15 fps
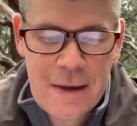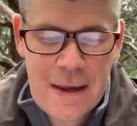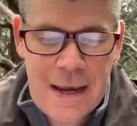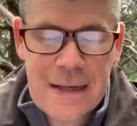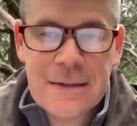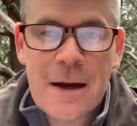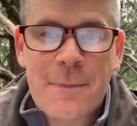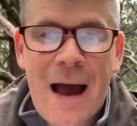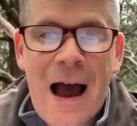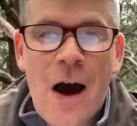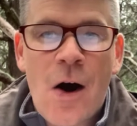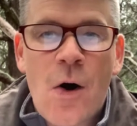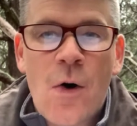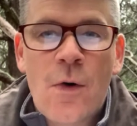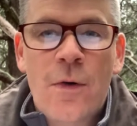
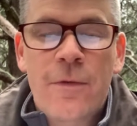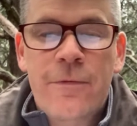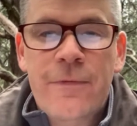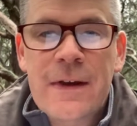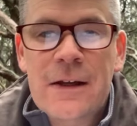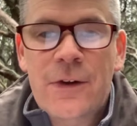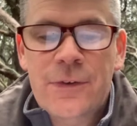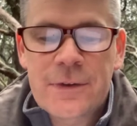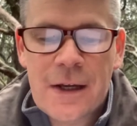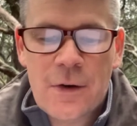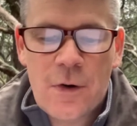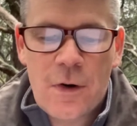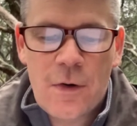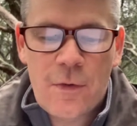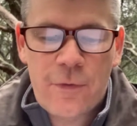somehow feels that
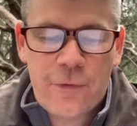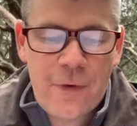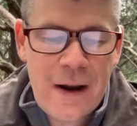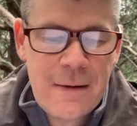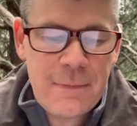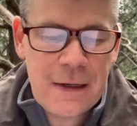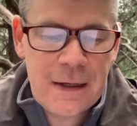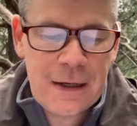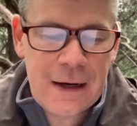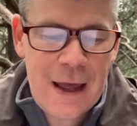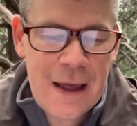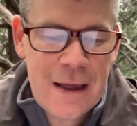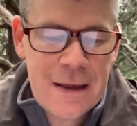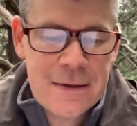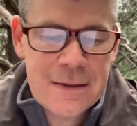framing it
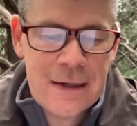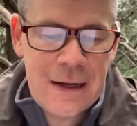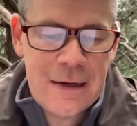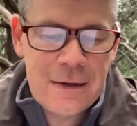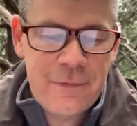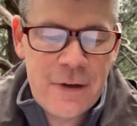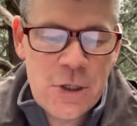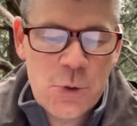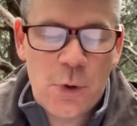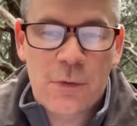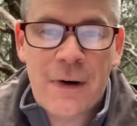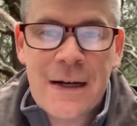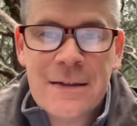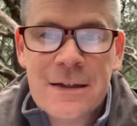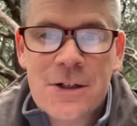as an individual
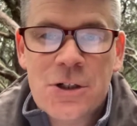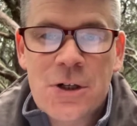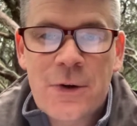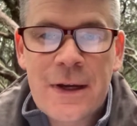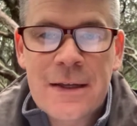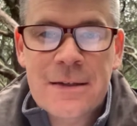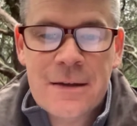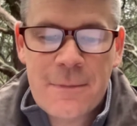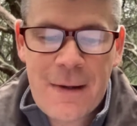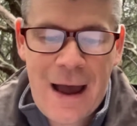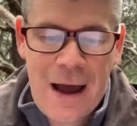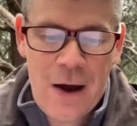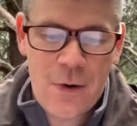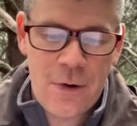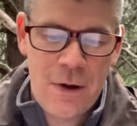rights issue is
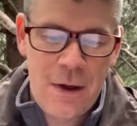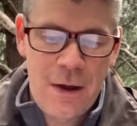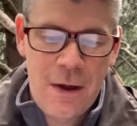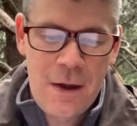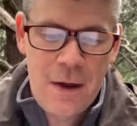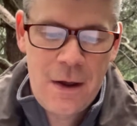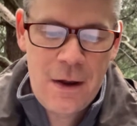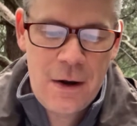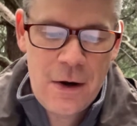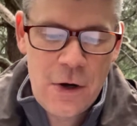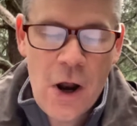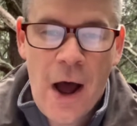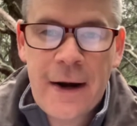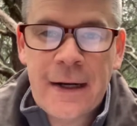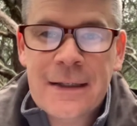somehow
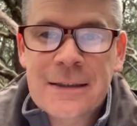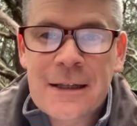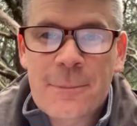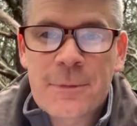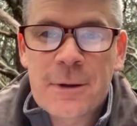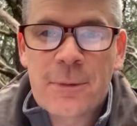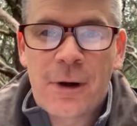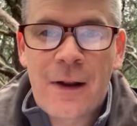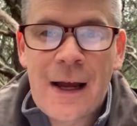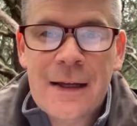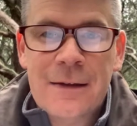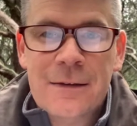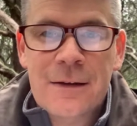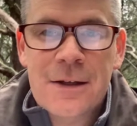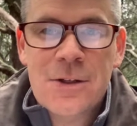not acceptable.
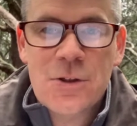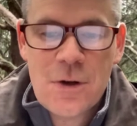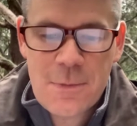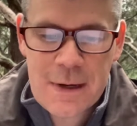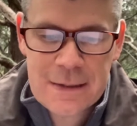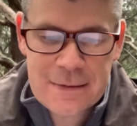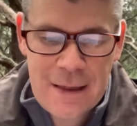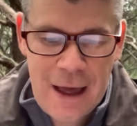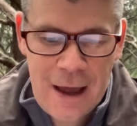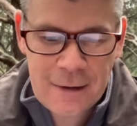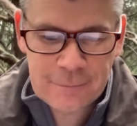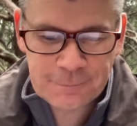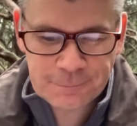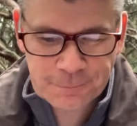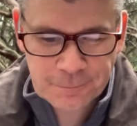I assume it's that.
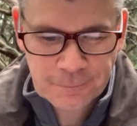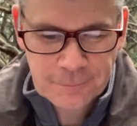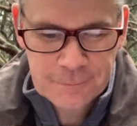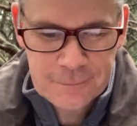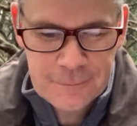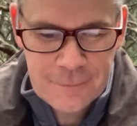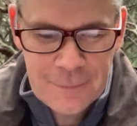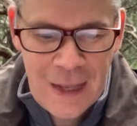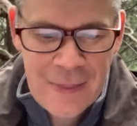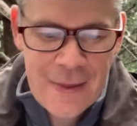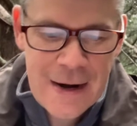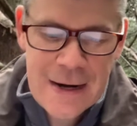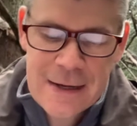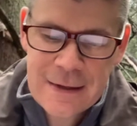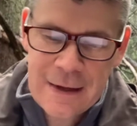And
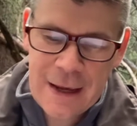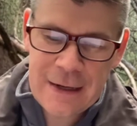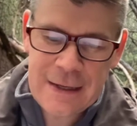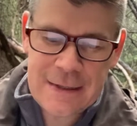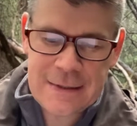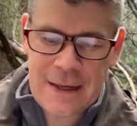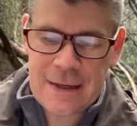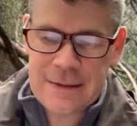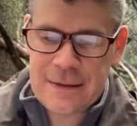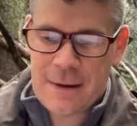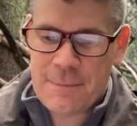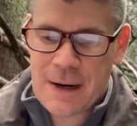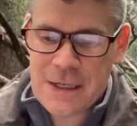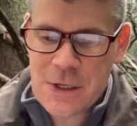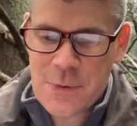then again, he says
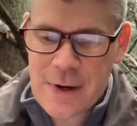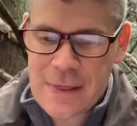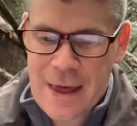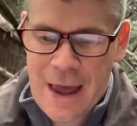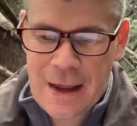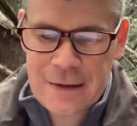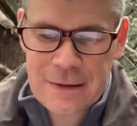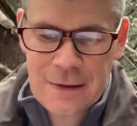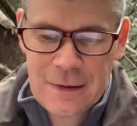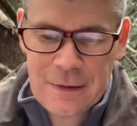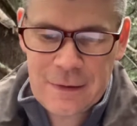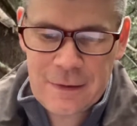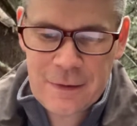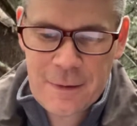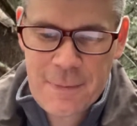that by doing that,
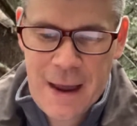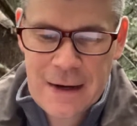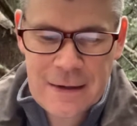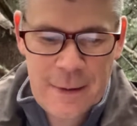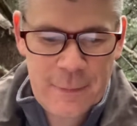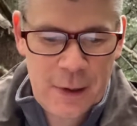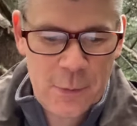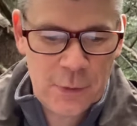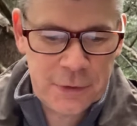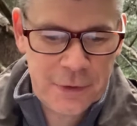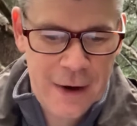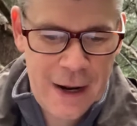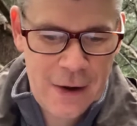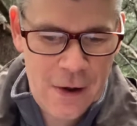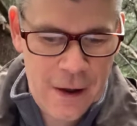the pandemic will
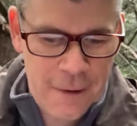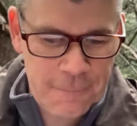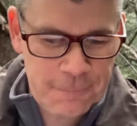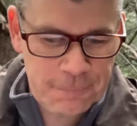drag on.